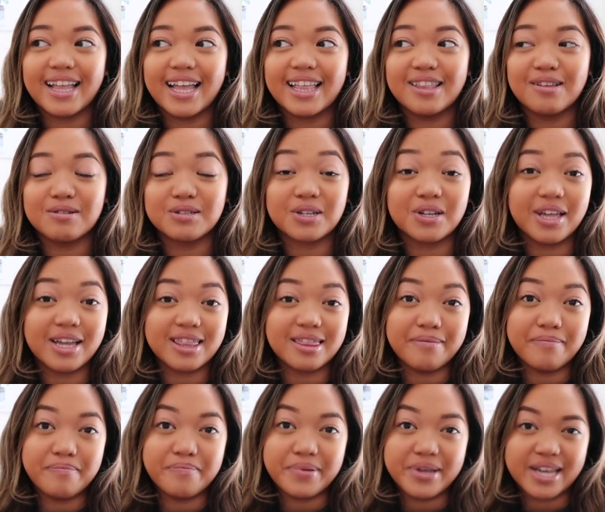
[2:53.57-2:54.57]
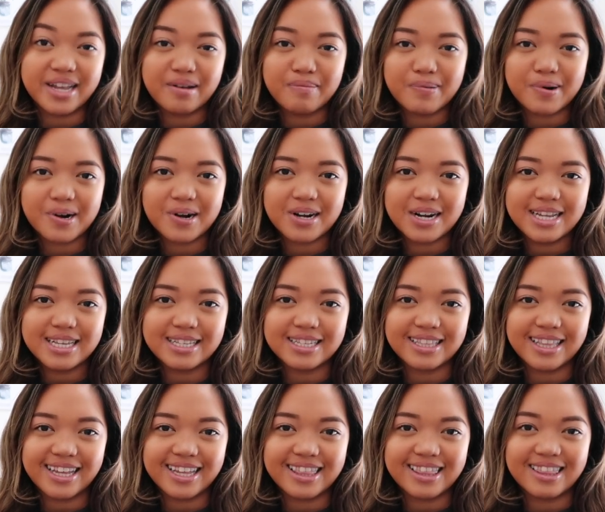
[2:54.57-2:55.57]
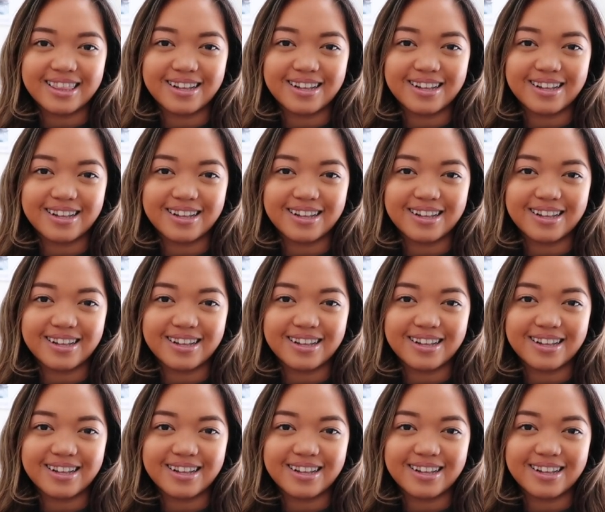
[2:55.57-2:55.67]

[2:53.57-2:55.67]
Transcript: and those are like the big parties and like